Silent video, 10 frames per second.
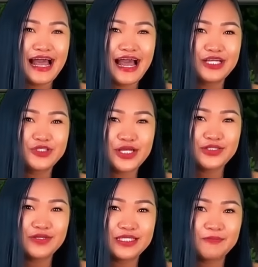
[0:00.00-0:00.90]
I tried
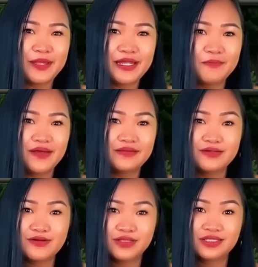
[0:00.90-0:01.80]
to explain about the
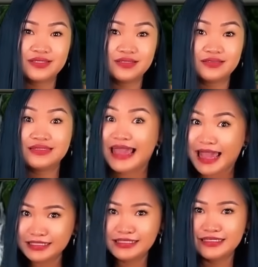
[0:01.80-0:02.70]
Earth's tilted
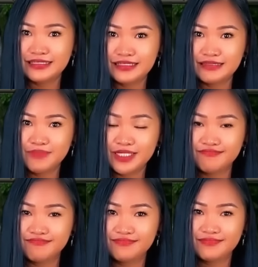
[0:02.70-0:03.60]
axis,
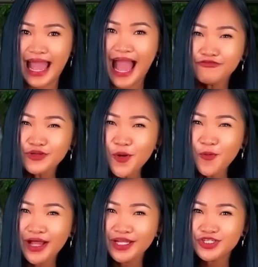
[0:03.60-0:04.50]
but after a
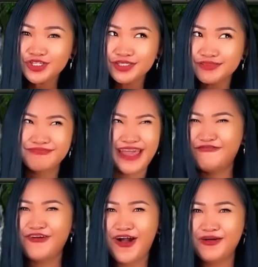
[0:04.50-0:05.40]
while I just
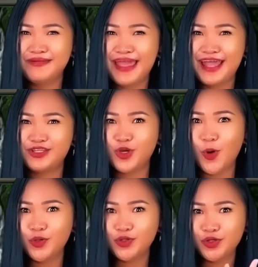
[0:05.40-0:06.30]
gave up and
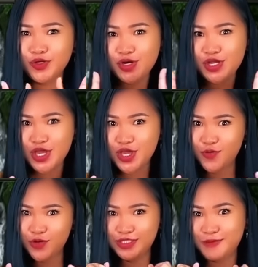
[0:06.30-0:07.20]
told her it
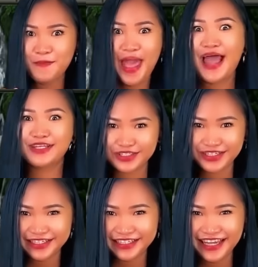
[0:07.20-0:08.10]
was
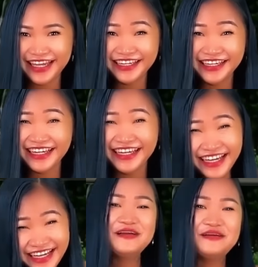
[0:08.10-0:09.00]
magic.
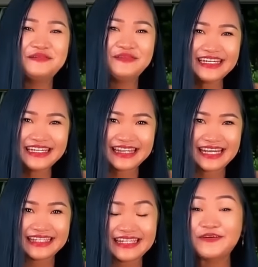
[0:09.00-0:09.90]
One of the
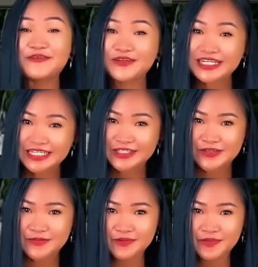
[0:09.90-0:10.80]
things that really
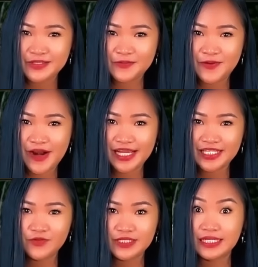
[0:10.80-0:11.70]
took me by
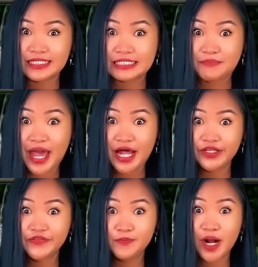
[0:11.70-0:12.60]
surprise was the smell
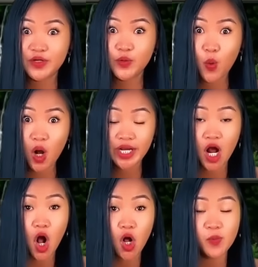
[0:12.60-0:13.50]
of
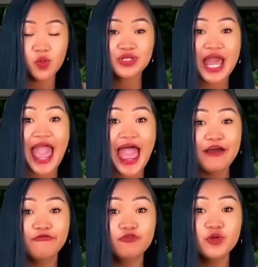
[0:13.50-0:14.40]
marijuana almost
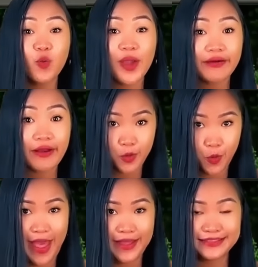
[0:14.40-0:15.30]
everywhere I
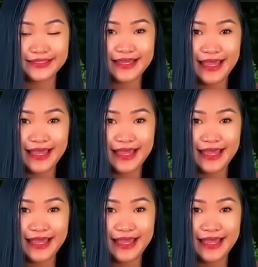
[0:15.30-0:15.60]
went.